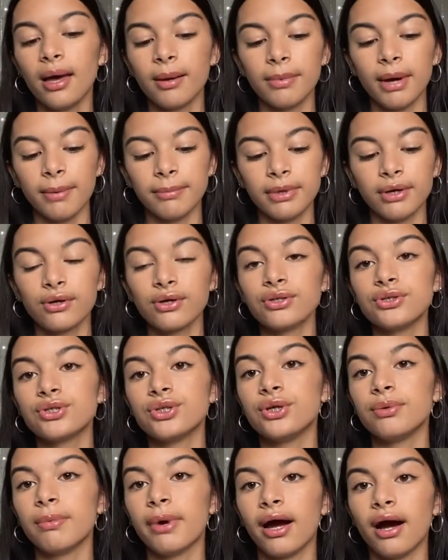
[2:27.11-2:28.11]
But I'm now going
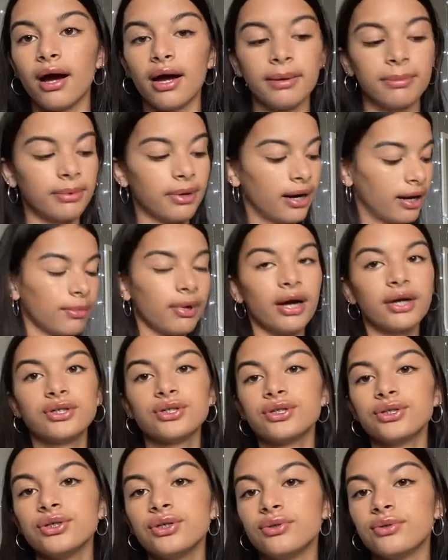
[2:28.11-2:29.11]
to do my eyebrow. I
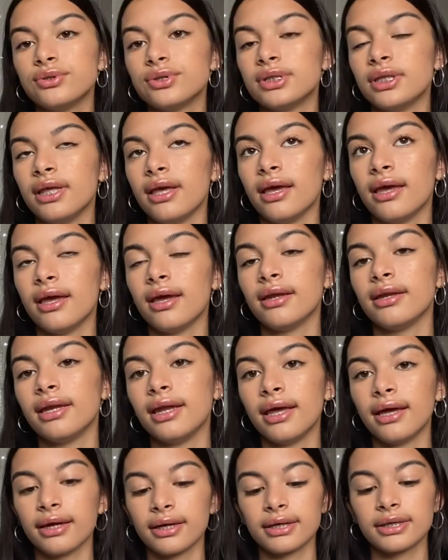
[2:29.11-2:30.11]
just used the
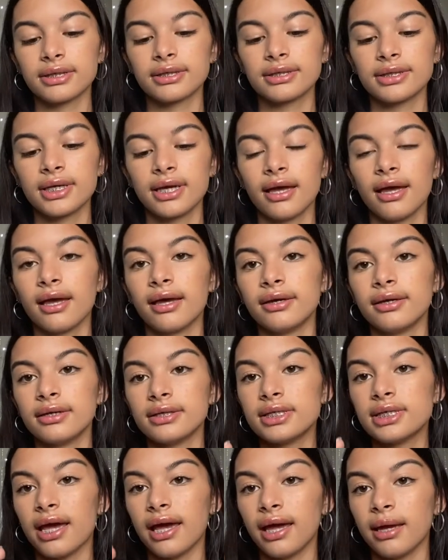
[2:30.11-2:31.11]
NYX
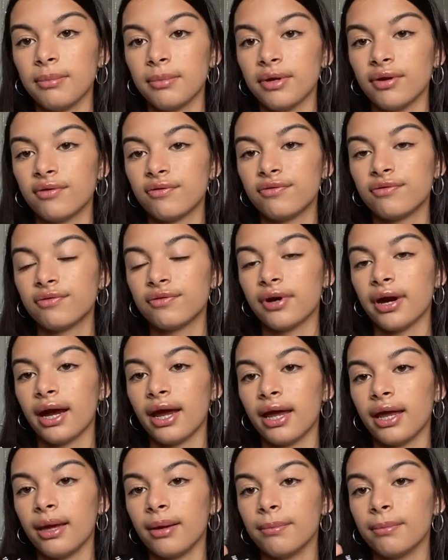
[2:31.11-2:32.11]
Tame and
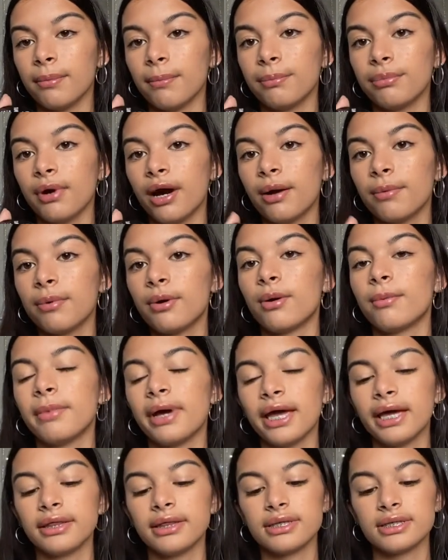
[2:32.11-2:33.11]
Frame brow
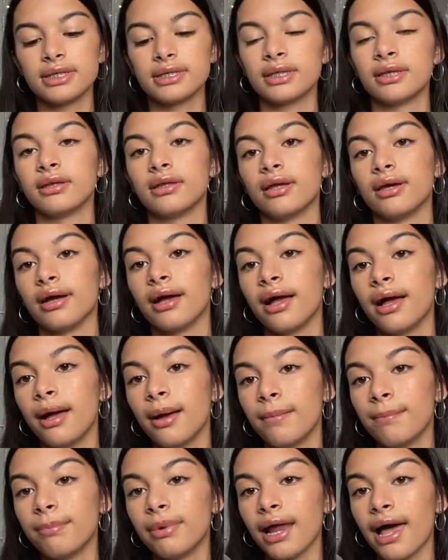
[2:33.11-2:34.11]
pomade. This is in the
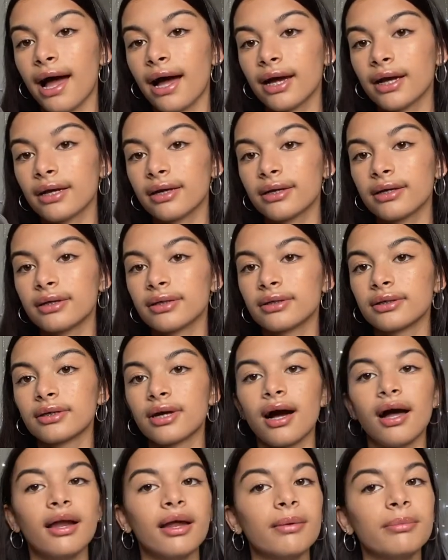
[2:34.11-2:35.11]
black
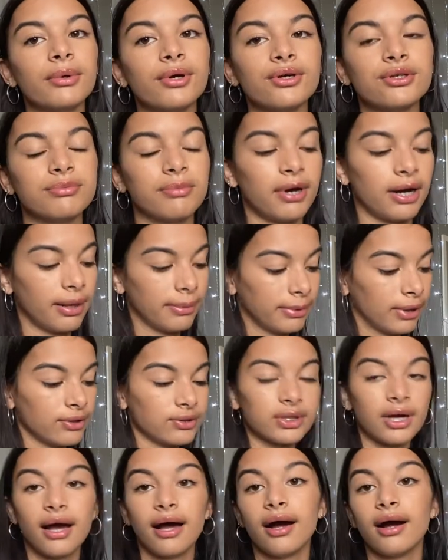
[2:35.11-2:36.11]
color because my
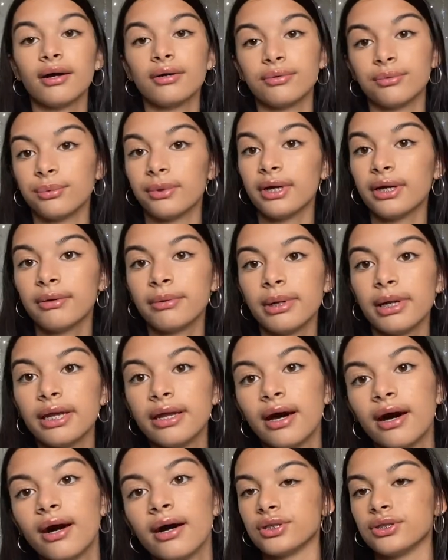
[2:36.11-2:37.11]
eyebrows are really, really
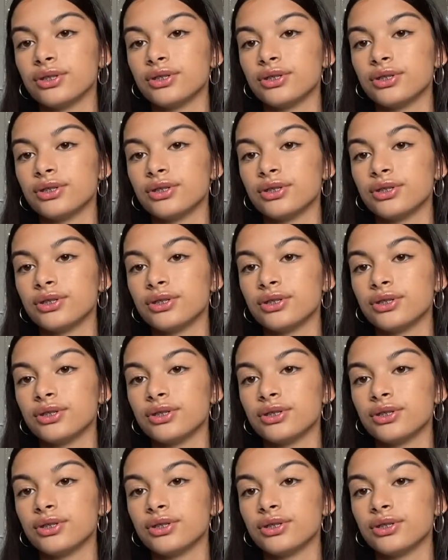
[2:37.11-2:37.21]
dark.